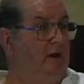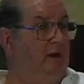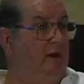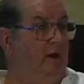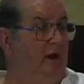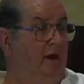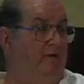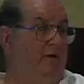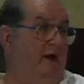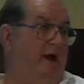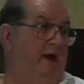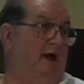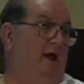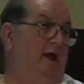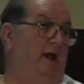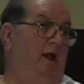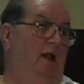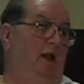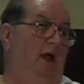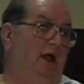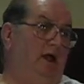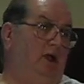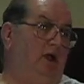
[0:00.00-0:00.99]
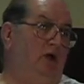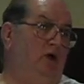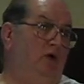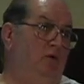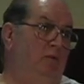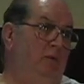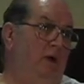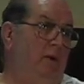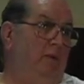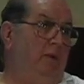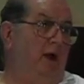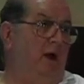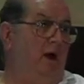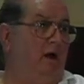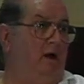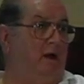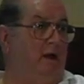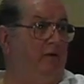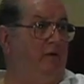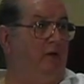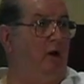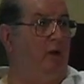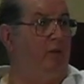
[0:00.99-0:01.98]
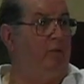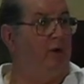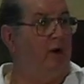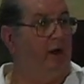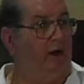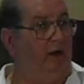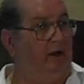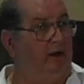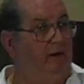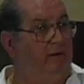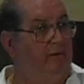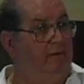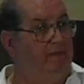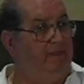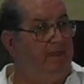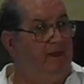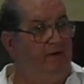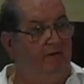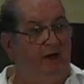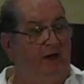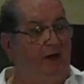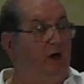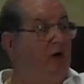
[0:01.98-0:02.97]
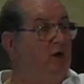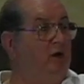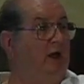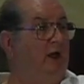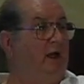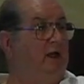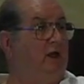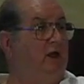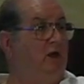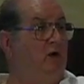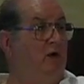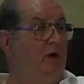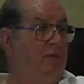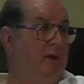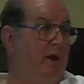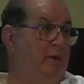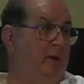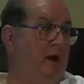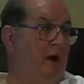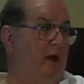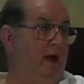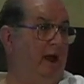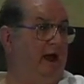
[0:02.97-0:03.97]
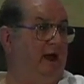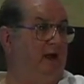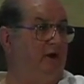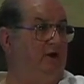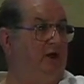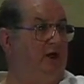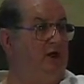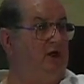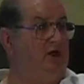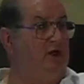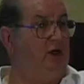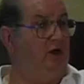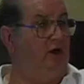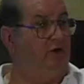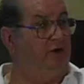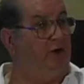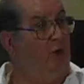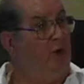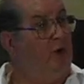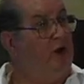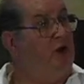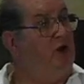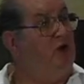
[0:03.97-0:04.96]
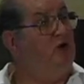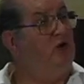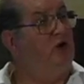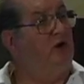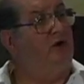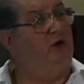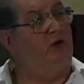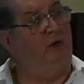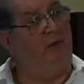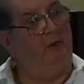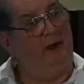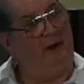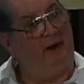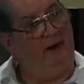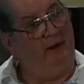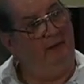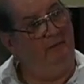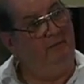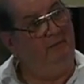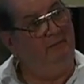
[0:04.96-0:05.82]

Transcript: If I kind of like you, maybe I'll give you a break. If I don't like you, maybe I'll add 10 years. Now, what are you going to do about it?